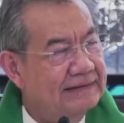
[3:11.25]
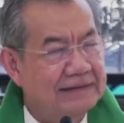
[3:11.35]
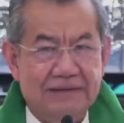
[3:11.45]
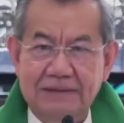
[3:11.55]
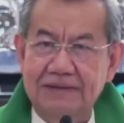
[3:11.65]

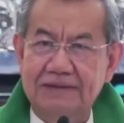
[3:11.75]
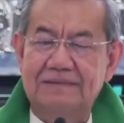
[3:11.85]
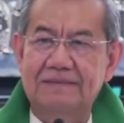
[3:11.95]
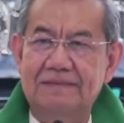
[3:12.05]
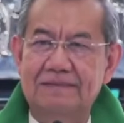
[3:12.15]
the Lord,
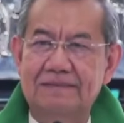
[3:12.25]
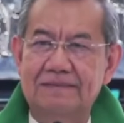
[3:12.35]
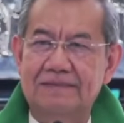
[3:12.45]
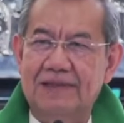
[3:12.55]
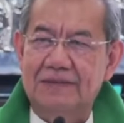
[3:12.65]

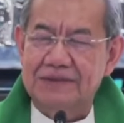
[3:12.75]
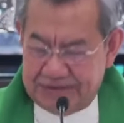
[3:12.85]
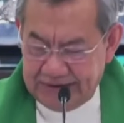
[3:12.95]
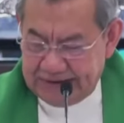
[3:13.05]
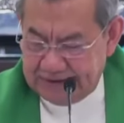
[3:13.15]
I
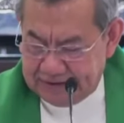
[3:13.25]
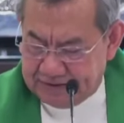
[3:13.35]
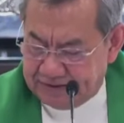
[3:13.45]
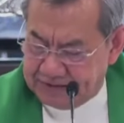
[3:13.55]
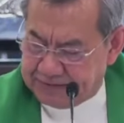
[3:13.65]
was reading the
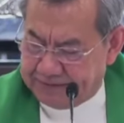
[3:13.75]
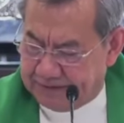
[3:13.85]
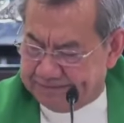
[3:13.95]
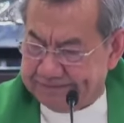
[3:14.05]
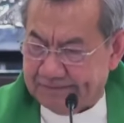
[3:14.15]

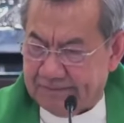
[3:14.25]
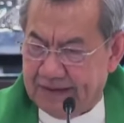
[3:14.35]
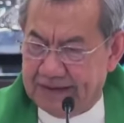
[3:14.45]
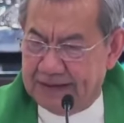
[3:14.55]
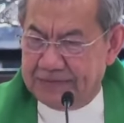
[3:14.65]
gospel,
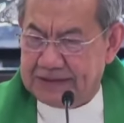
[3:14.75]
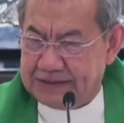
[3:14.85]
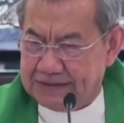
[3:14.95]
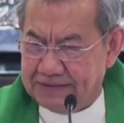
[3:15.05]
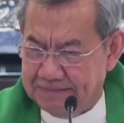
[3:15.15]
and I
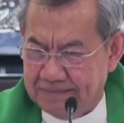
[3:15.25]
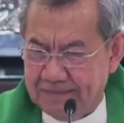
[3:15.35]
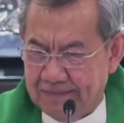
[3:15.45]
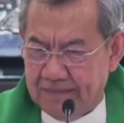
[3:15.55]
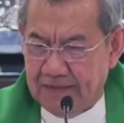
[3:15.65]
was,
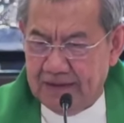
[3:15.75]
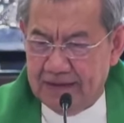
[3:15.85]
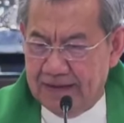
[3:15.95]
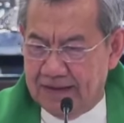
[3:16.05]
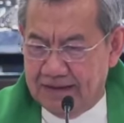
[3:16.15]

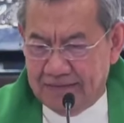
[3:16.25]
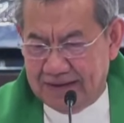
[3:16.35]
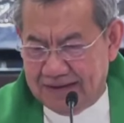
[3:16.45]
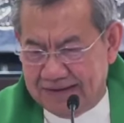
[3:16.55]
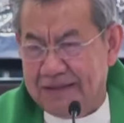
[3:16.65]

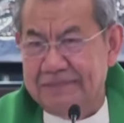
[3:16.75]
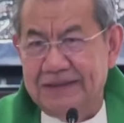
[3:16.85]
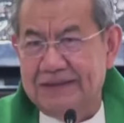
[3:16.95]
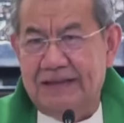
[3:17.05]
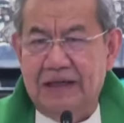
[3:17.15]
well, ang
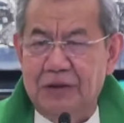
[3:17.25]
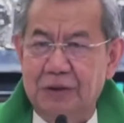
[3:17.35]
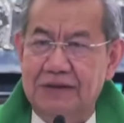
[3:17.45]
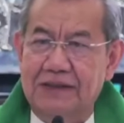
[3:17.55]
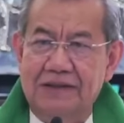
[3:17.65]
daming
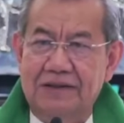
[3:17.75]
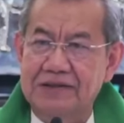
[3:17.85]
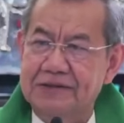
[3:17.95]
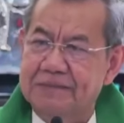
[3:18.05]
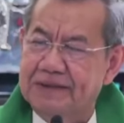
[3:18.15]
angulo ng
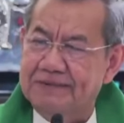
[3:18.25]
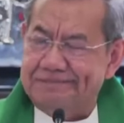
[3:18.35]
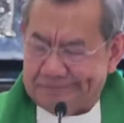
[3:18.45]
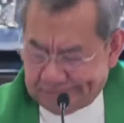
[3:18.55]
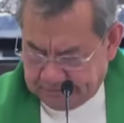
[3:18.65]
gospel, but
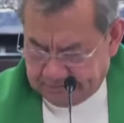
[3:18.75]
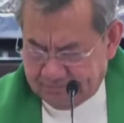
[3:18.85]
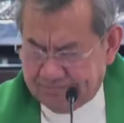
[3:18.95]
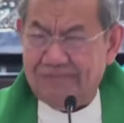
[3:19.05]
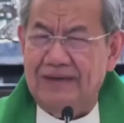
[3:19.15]

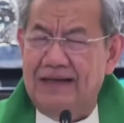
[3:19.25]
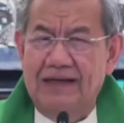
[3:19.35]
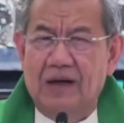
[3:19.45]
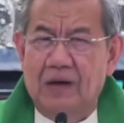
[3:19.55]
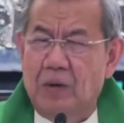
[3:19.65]

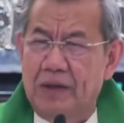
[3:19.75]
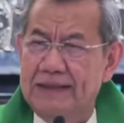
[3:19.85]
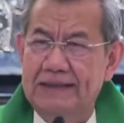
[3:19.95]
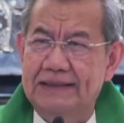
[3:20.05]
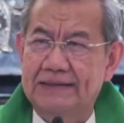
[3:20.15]

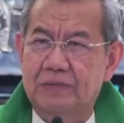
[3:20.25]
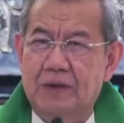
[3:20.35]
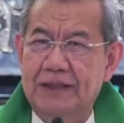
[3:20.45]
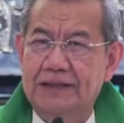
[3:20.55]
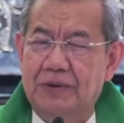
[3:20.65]

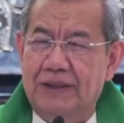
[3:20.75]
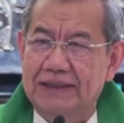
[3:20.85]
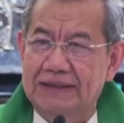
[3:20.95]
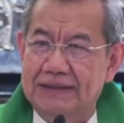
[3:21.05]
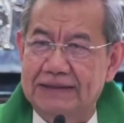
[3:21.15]
why do
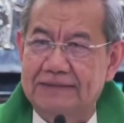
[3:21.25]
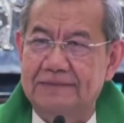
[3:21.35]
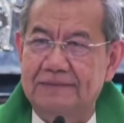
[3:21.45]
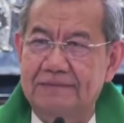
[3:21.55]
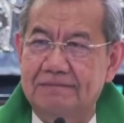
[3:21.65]
I like
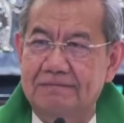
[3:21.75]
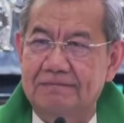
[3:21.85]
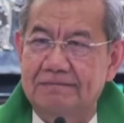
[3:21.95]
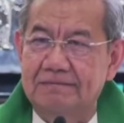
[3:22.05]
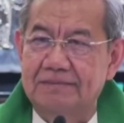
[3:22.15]

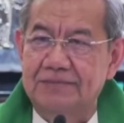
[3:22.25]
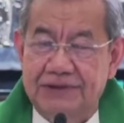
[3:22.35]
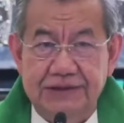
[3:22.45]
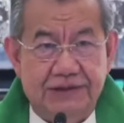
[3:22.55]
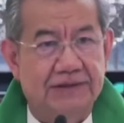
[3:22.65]

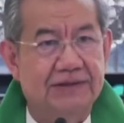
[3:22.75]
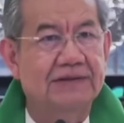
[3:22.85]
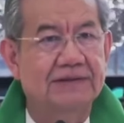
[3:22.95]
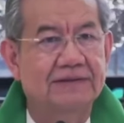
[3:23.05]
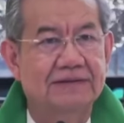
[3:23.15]

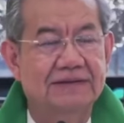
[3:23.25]
Jesus?